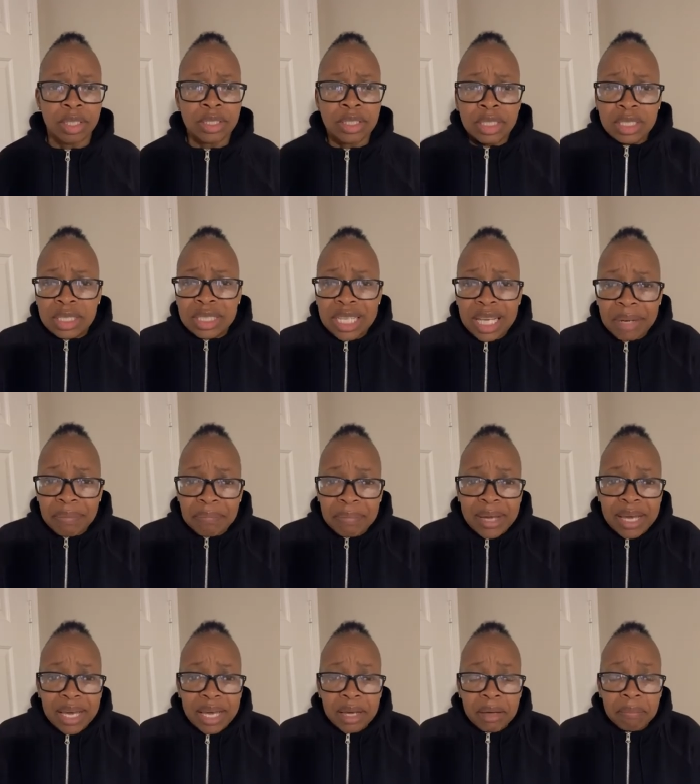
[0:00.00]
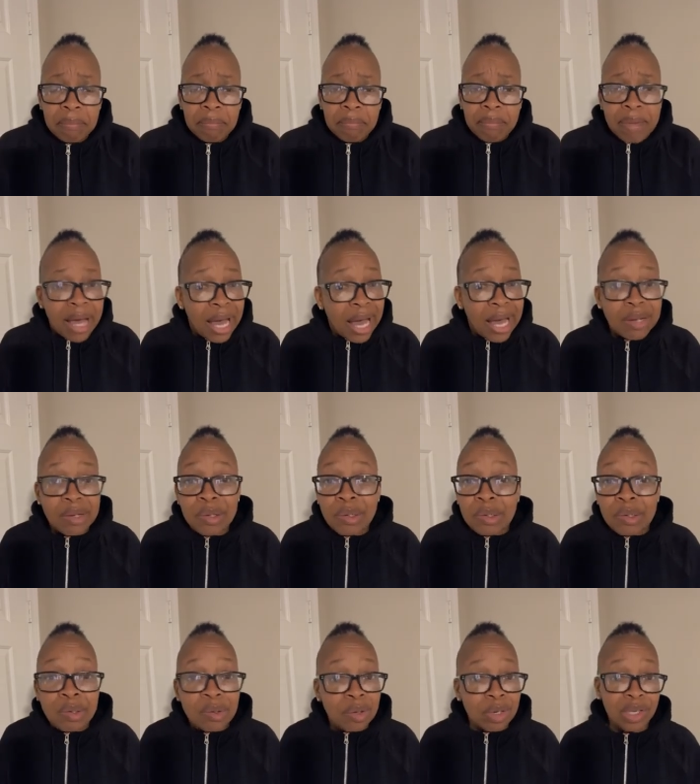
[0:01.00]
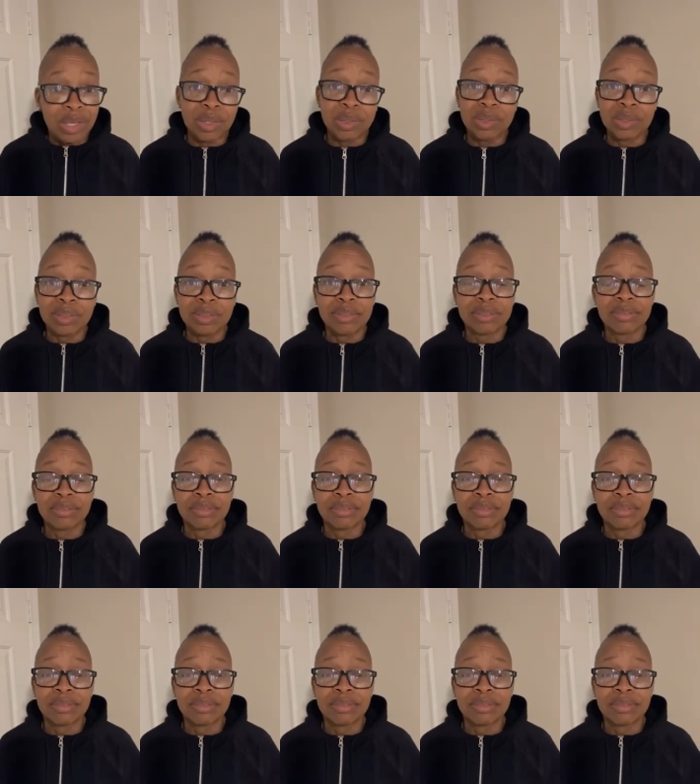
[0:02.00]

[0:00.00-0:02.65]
She said, ma'am, I don't know you,